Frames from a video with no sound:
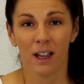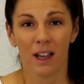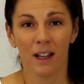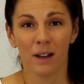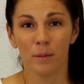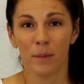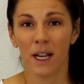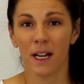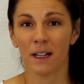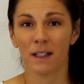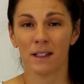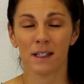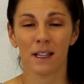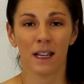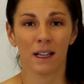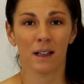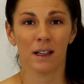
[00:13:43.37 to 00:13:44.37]
And man,
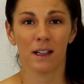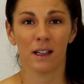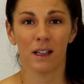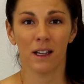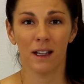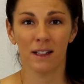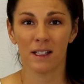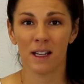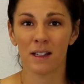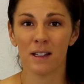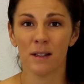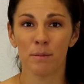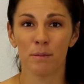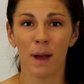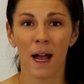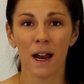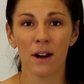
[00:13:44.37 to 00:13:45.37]
it's like it
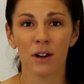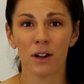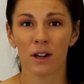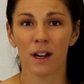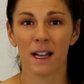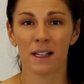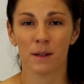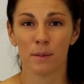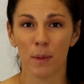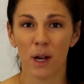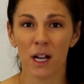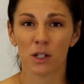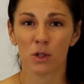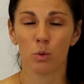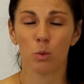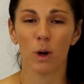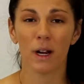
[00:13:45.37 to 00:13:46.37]
doesn't matter as
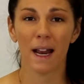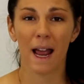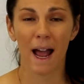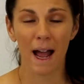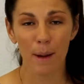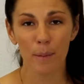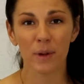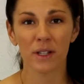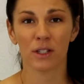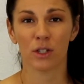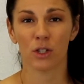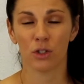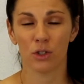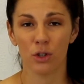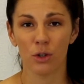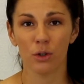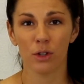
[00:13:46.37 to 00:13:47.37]
much what happens
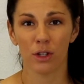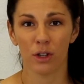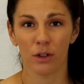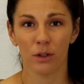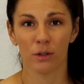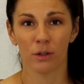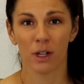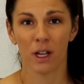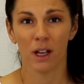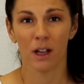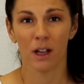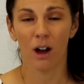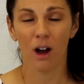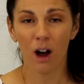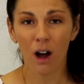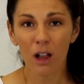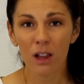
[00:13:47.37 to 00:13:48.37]
to you.
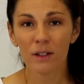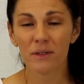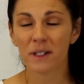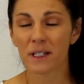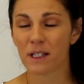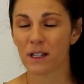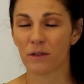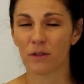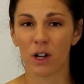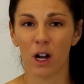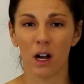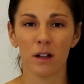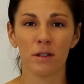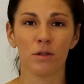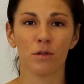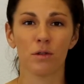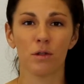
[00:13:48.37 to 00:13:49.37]
All of us have
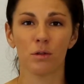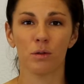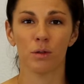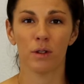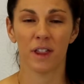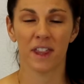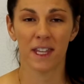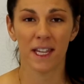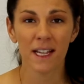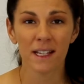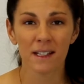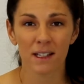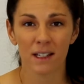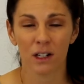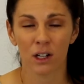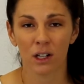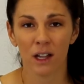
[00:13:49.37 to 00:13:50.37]
gone through things
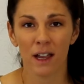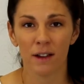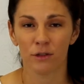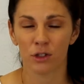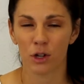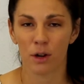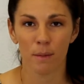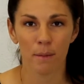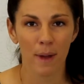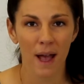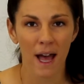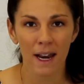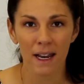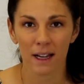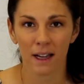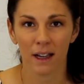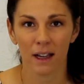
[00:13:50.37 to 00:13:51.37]
in our life,
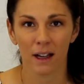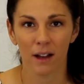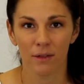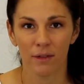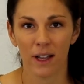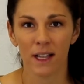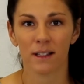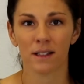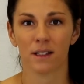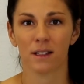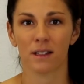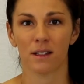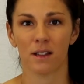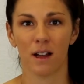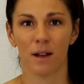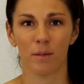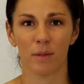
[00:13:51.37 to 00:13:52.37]
traumatic events,
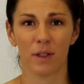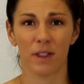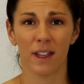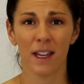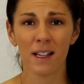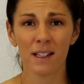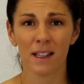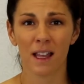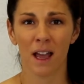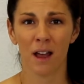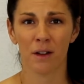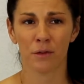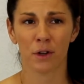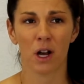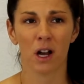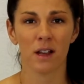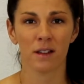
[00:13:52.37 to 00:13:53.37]
um, things that
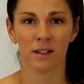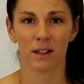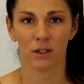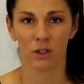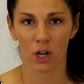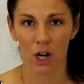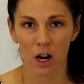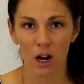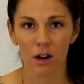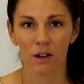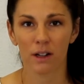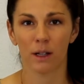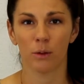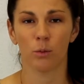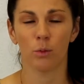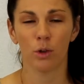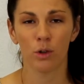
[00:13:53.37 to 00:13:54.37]
have caused us hurt
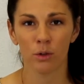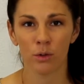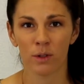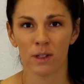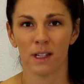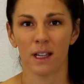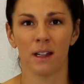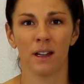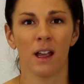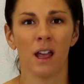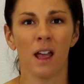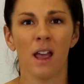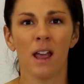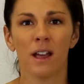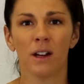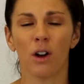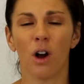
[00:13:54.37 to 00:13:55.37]
and wounds, and,
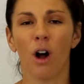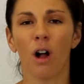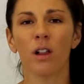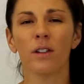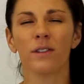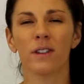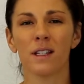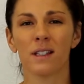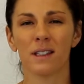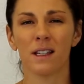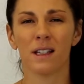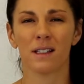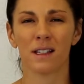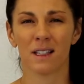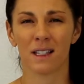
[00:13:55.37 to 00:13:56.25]
and all of these things.